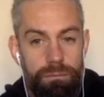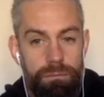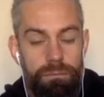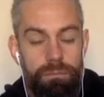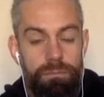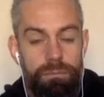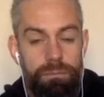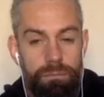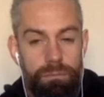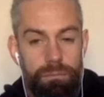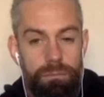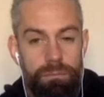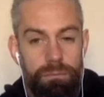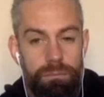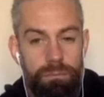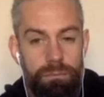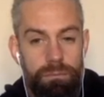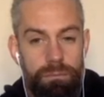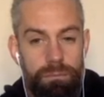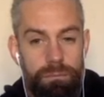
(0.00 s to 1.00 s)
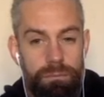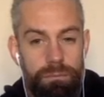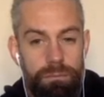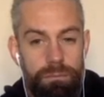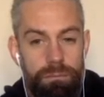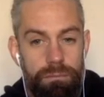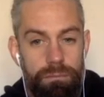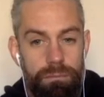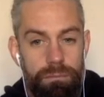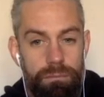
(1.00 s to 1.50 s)

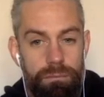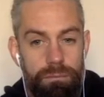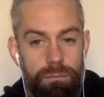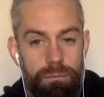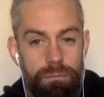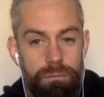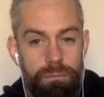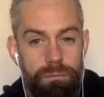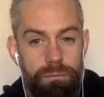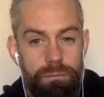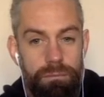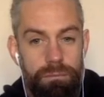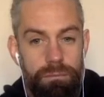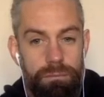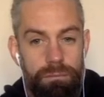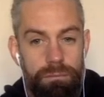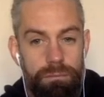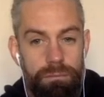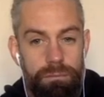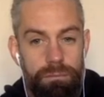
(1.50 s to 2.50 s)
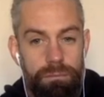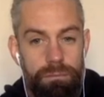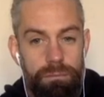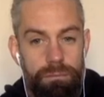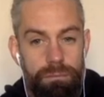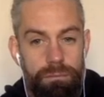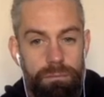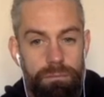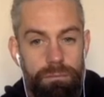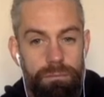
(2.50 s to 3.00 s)

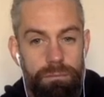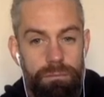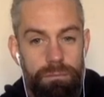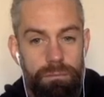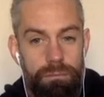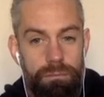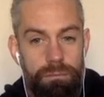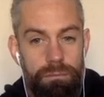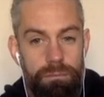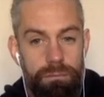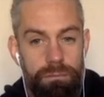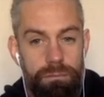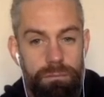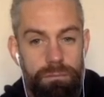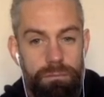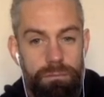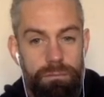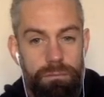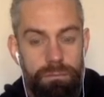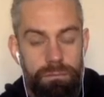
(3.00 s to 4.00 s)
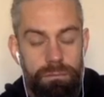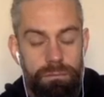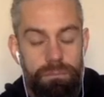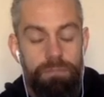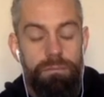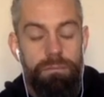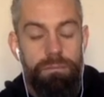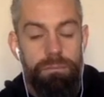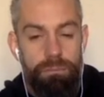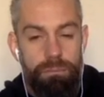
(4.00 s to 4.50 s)

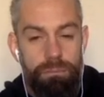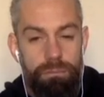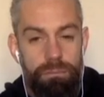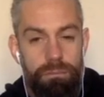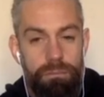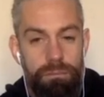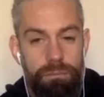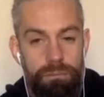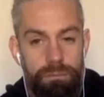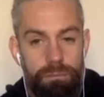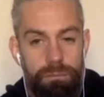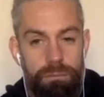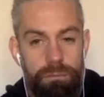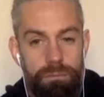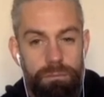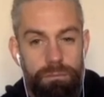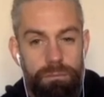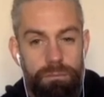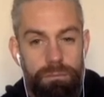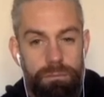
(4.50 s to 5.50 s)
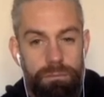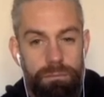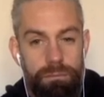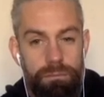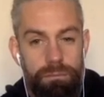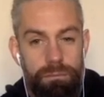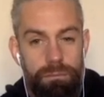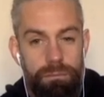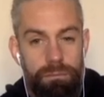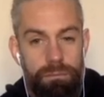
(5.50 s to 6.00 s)

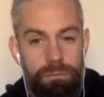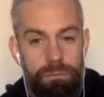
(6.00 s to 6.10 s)
No words are spoken by the person on screen.